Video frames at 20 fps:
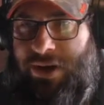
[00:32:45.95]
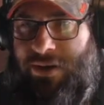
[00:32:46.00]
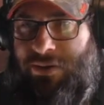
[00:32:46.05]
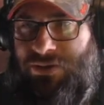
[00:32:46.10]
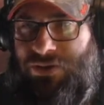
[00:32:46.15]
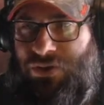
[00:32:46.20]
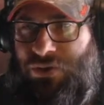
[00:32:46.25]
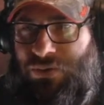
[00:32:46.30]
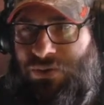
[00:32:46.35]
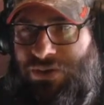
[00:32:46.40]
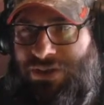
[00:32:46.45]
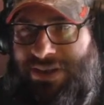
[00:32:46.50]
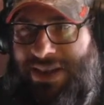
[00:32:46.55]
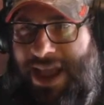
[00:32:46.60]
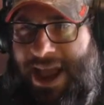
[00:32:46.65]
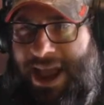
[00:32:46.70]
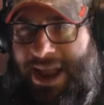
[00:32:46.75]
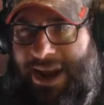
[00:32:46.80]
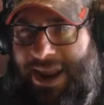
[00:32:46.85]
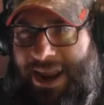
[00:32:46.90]
else who's
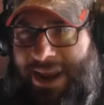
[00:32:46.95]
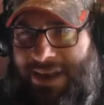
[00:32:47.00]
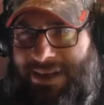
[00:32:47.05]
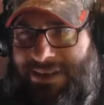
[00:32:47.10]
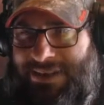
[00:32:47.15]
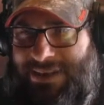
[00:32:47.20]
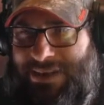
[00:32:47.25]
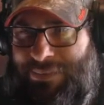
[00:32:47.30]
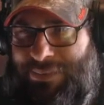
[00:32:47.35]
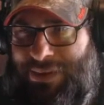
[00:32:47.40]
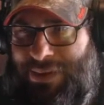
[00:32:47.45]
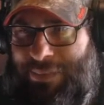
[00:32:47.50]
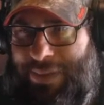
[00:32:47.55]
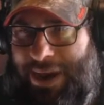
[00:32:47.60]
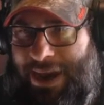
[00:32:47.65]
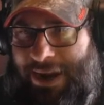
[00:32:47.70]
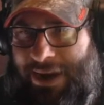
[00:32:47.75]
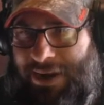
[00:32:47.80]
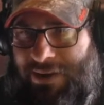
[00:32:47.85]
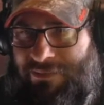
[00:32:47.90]
not
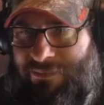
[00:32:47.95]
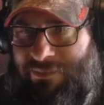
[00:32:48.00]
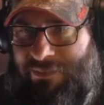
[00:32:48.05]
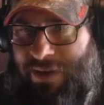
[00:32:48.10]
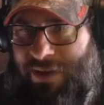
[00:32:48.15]
asymptomatic.